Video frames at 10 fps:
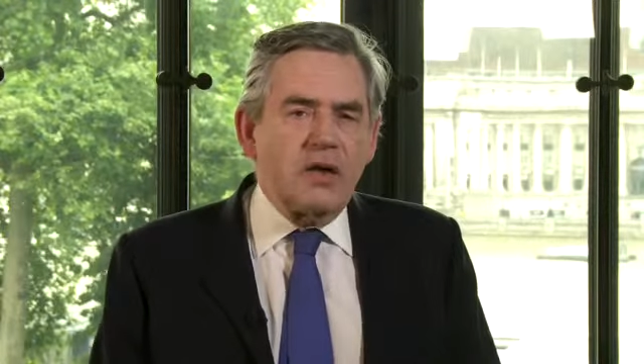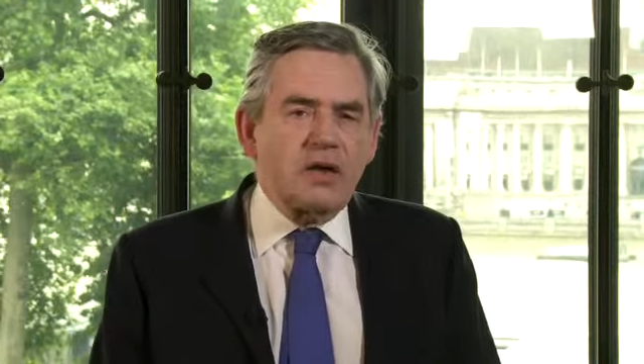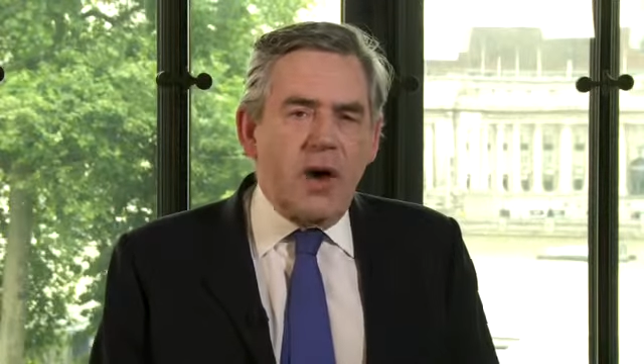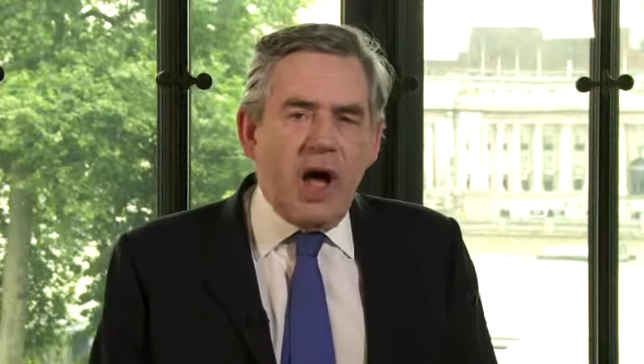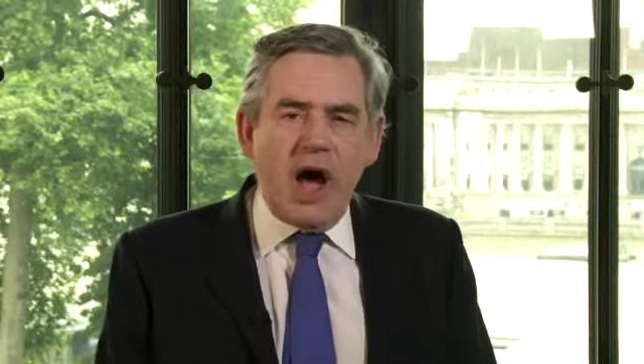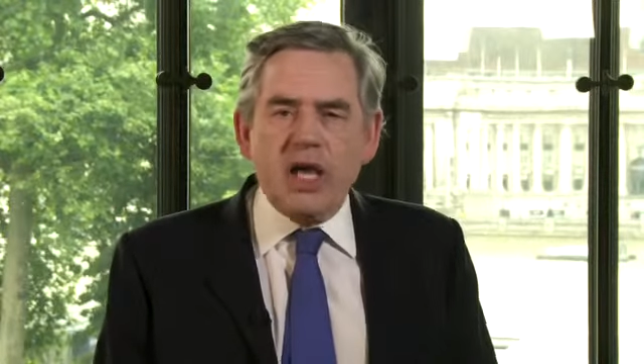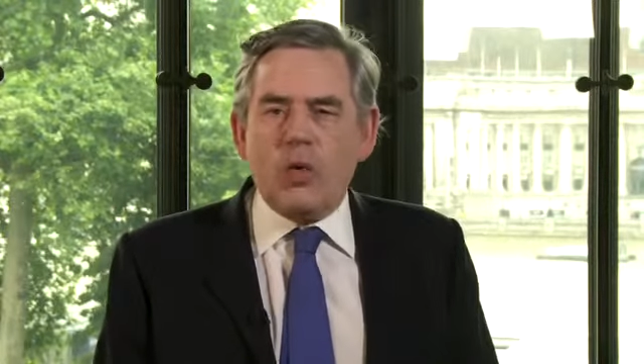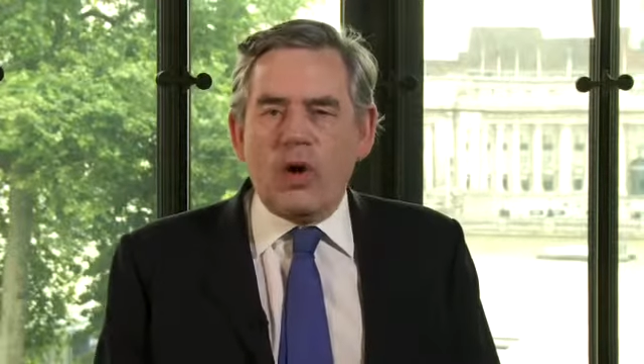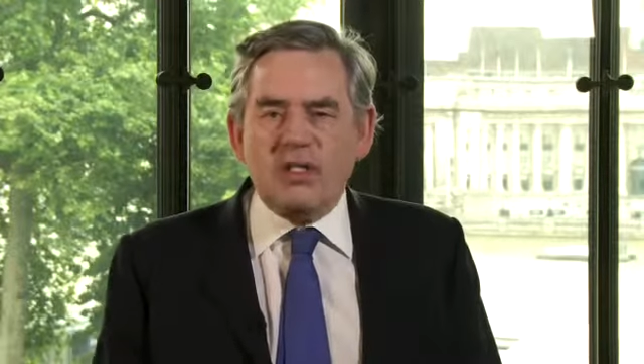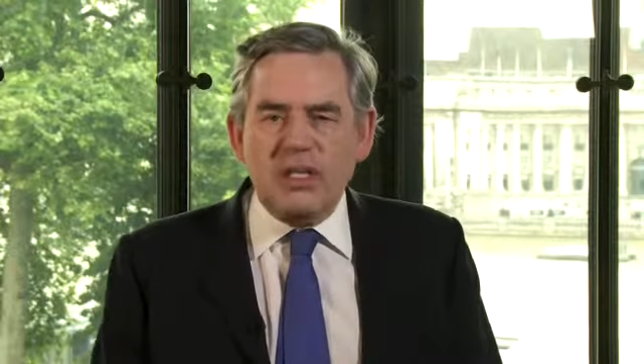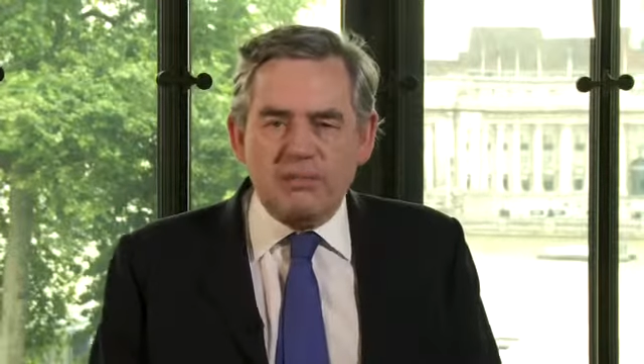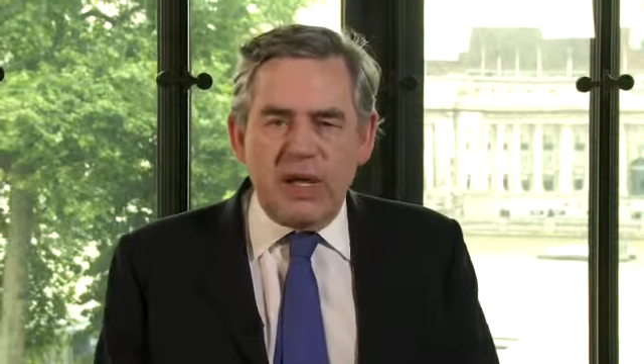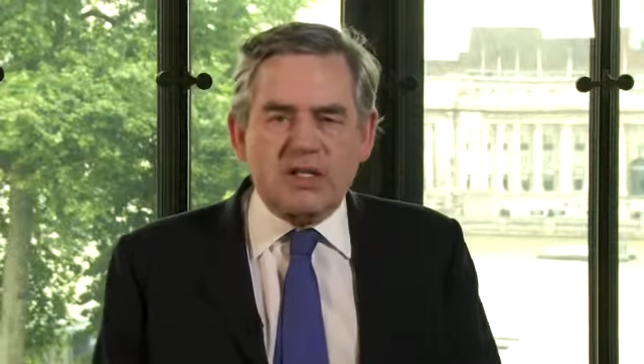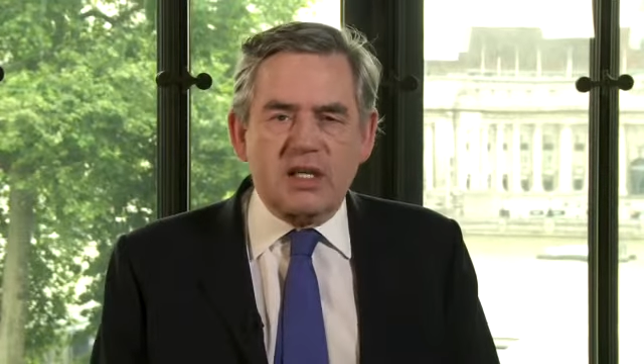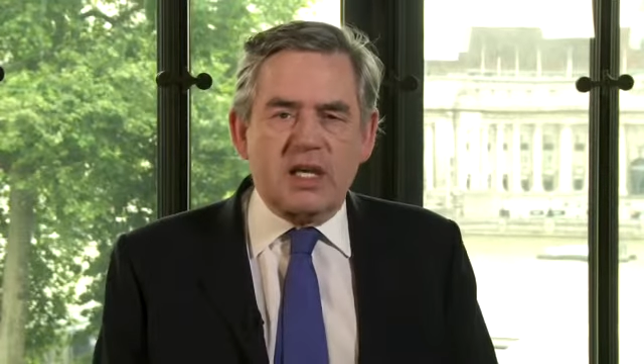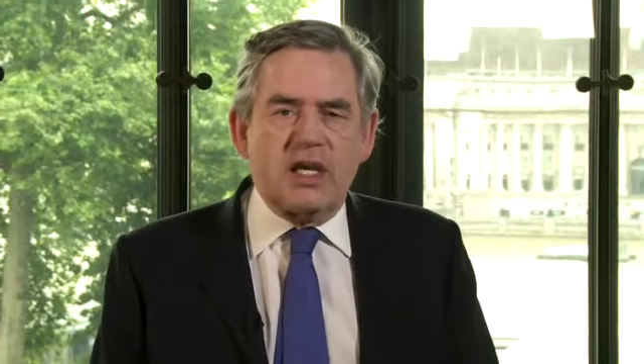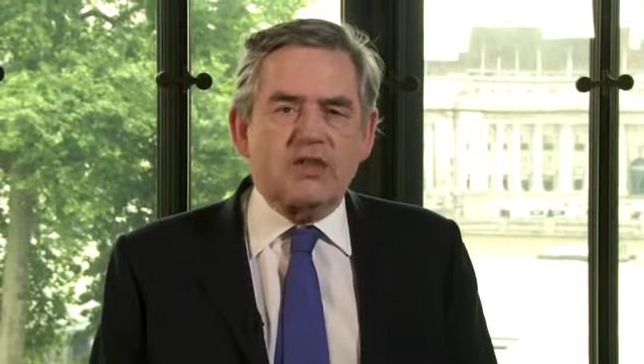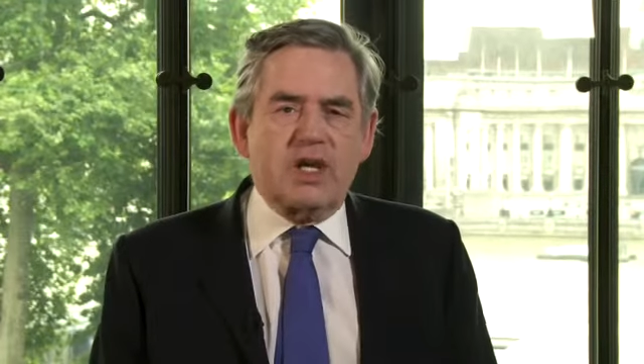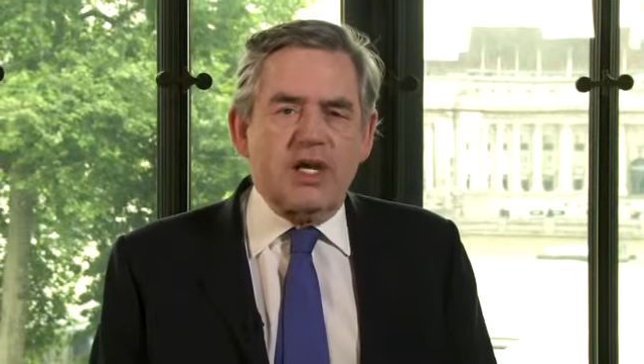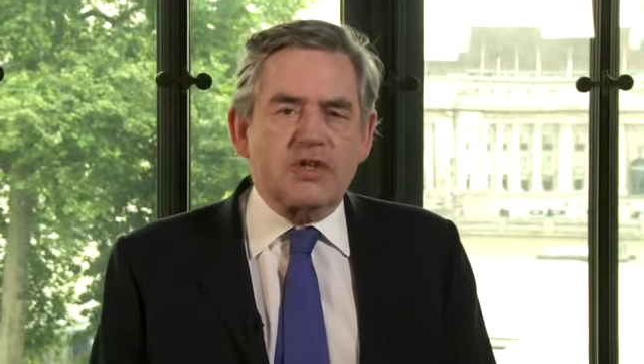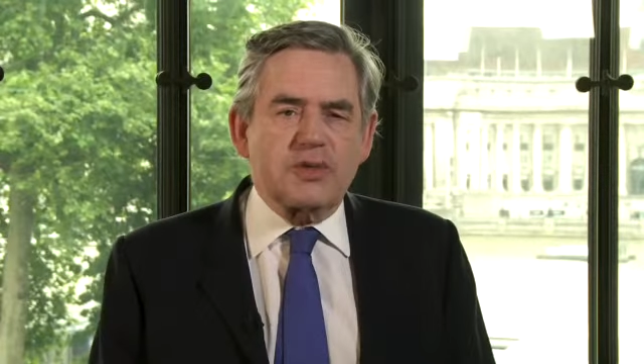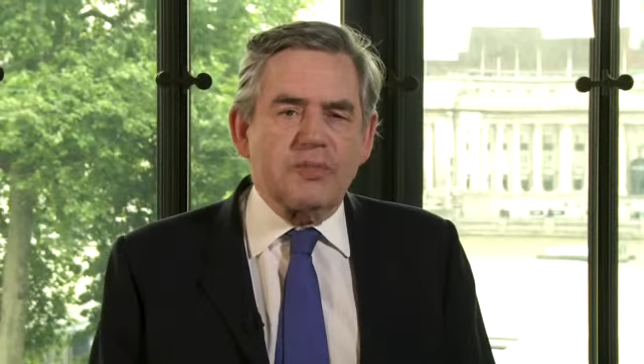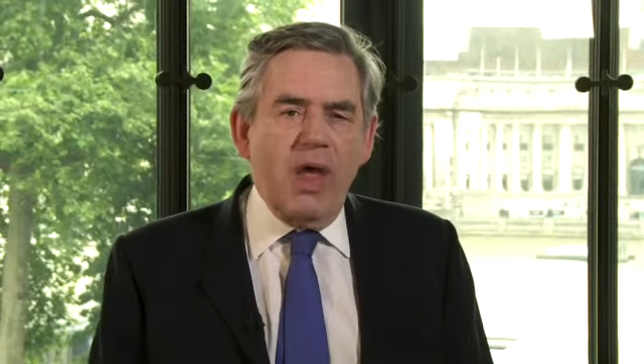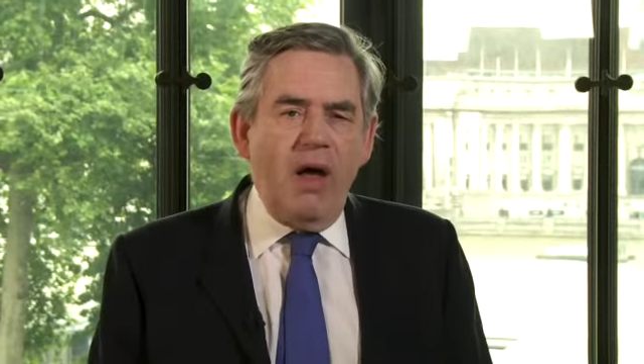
to a high-quality basic education.